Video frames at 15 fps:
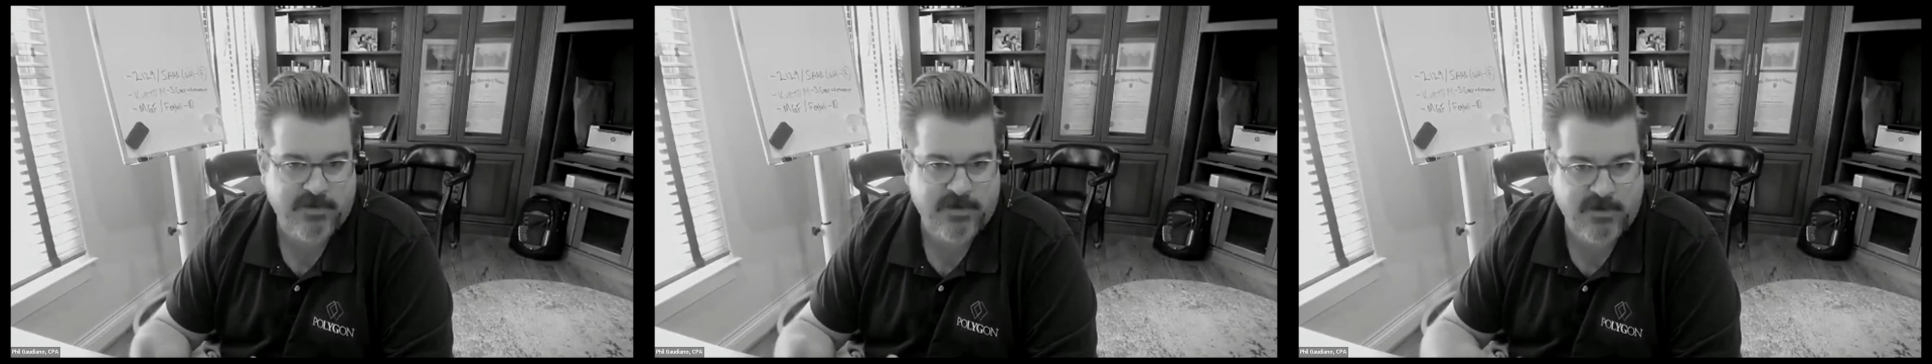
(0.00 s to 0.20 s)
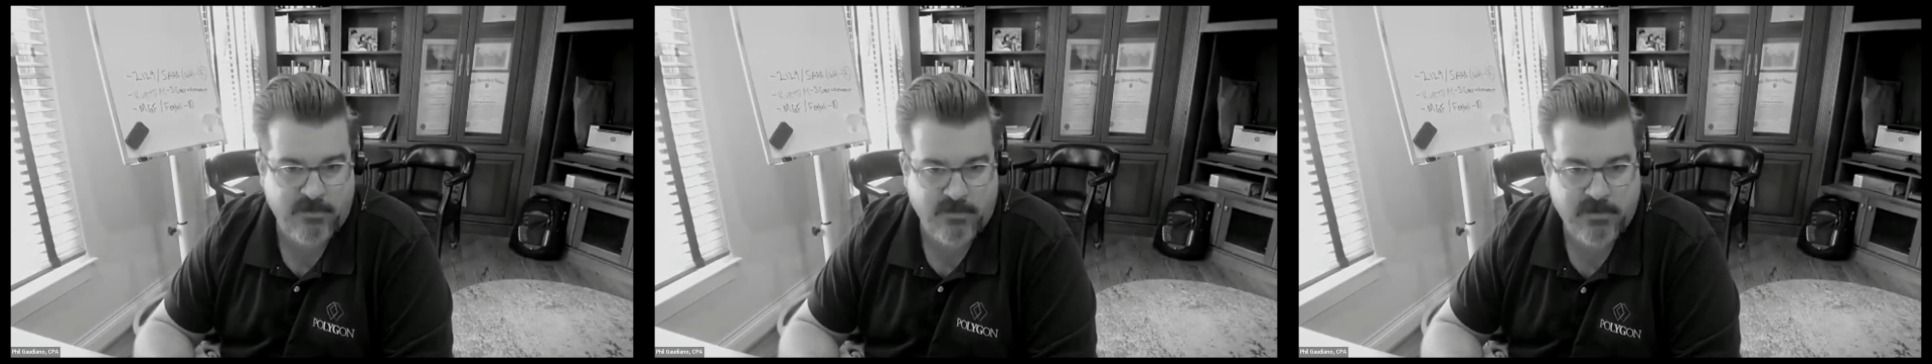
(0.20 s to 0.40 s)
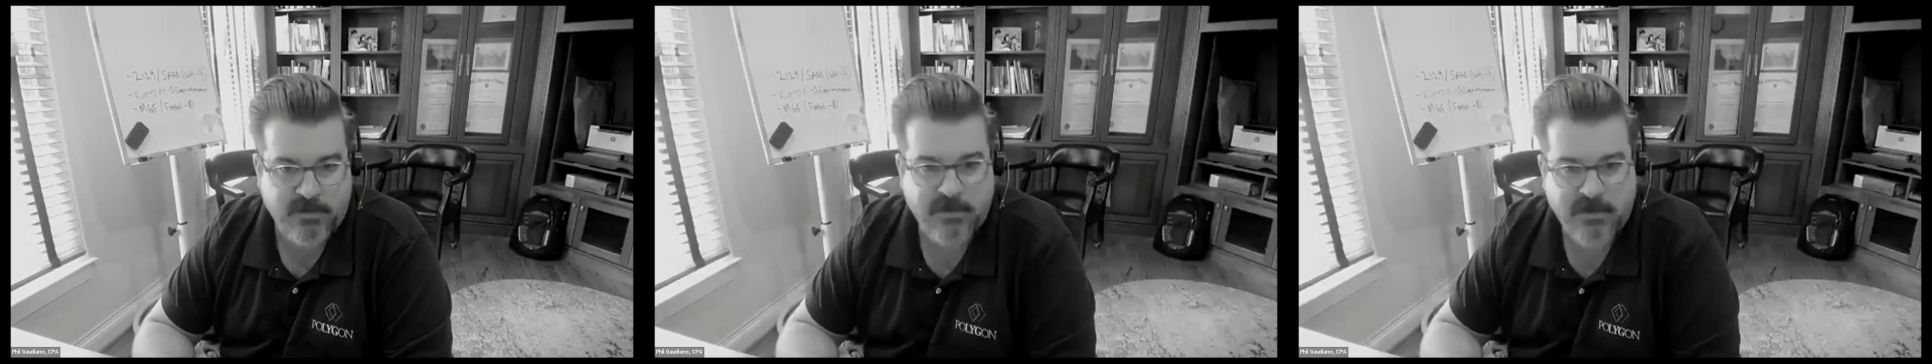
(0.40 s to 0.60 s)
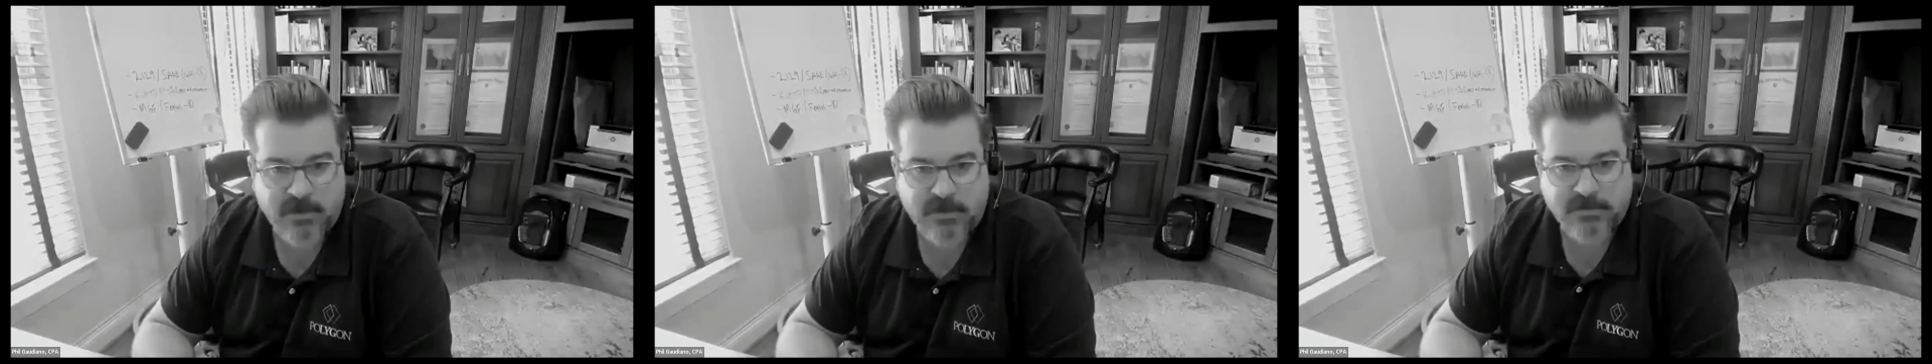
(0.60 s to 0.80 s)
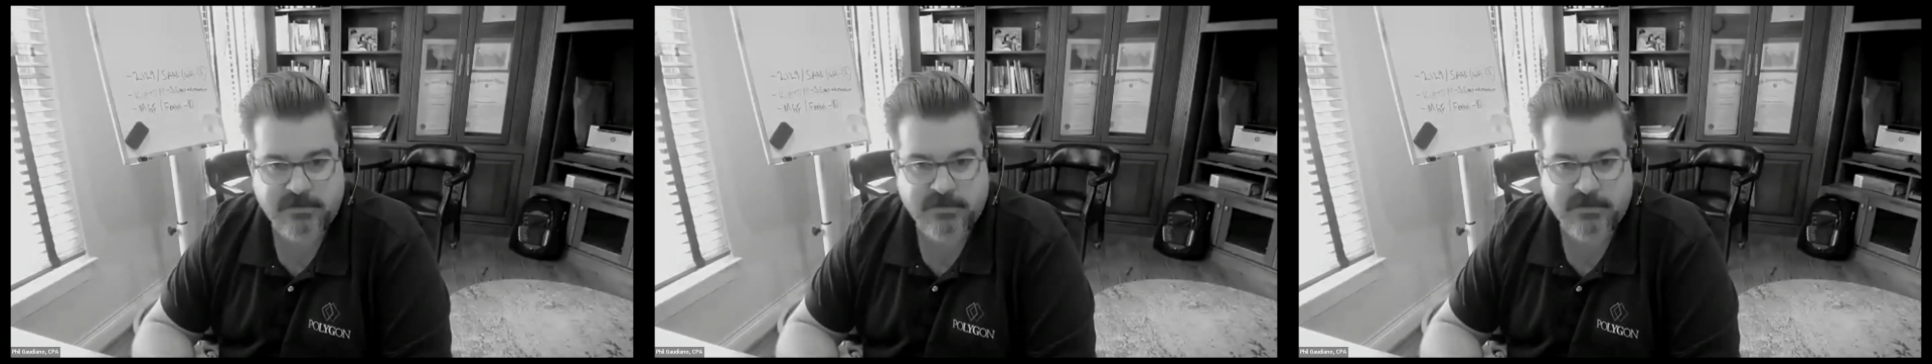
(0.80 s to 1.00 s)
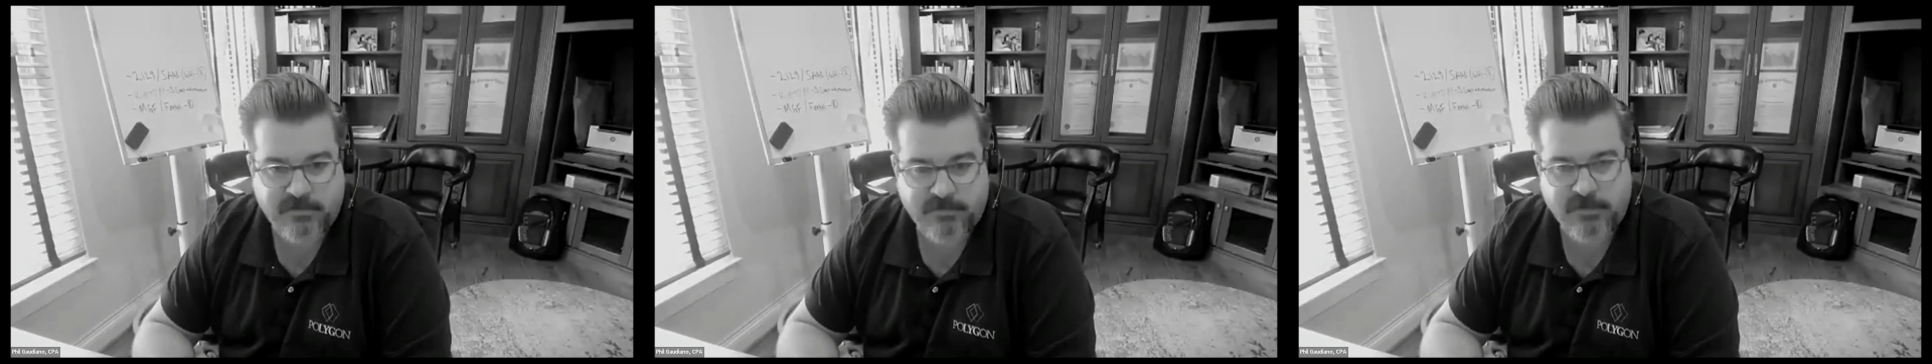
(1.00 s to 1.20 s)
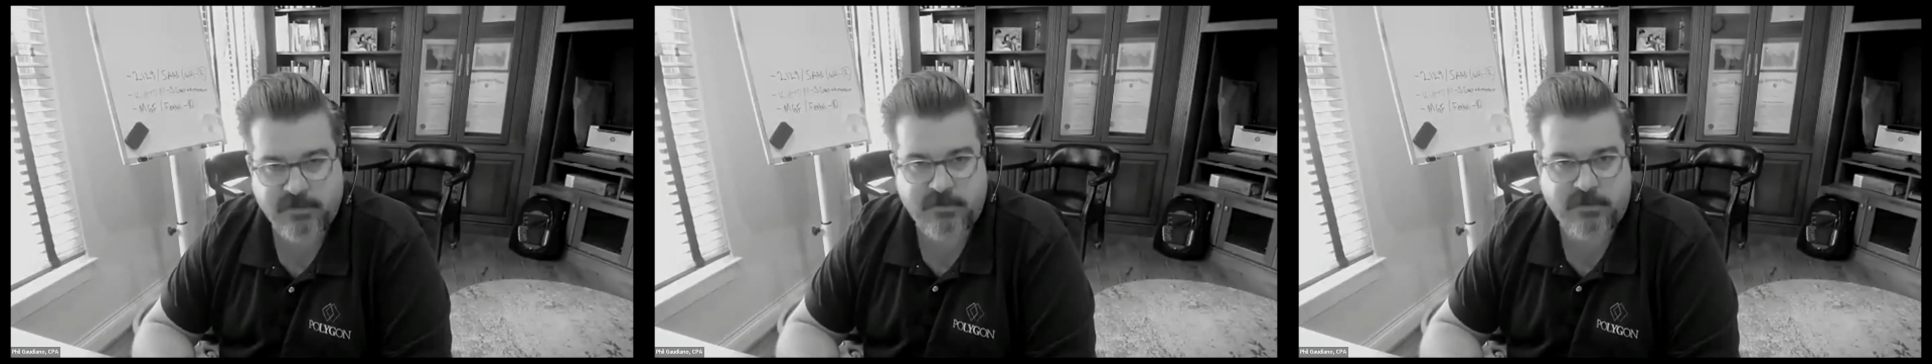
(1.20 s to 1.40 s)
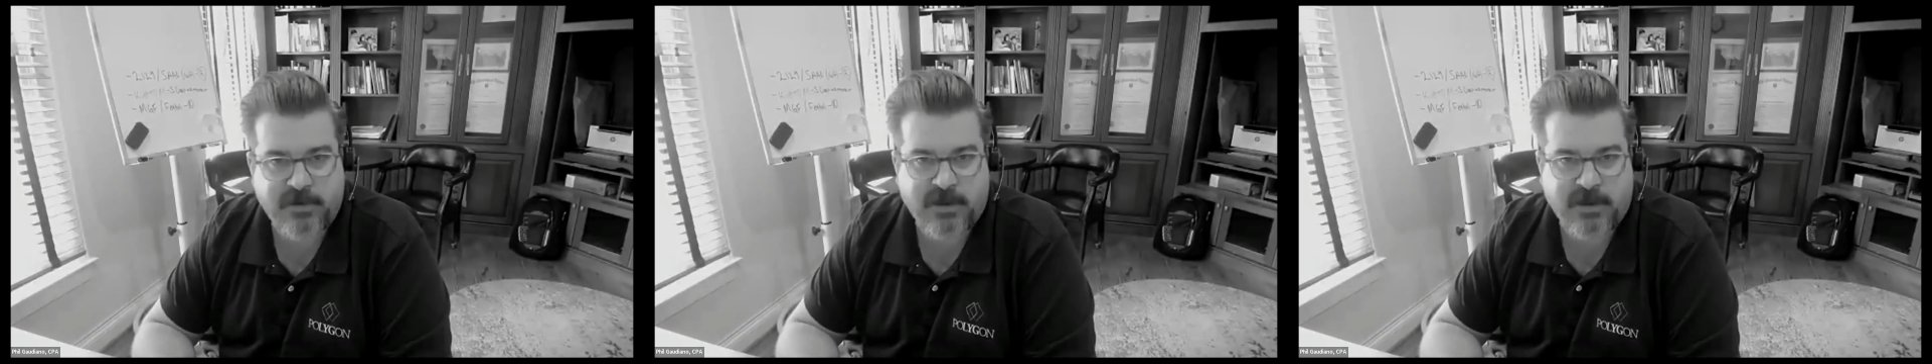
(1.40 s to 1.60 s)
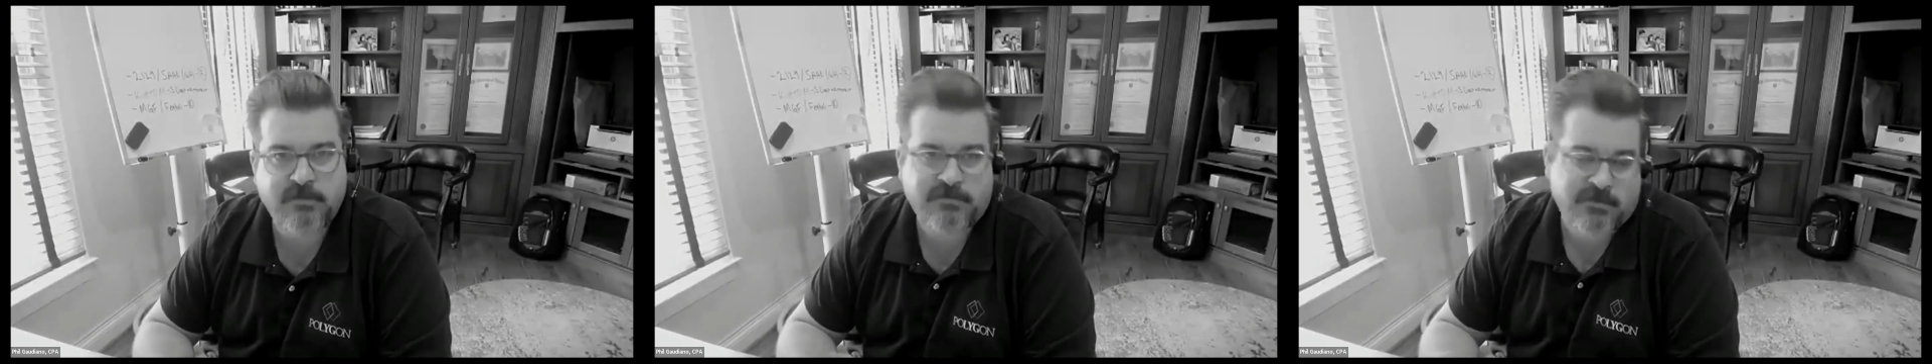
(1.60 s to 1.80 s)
an hour to try to figure it out.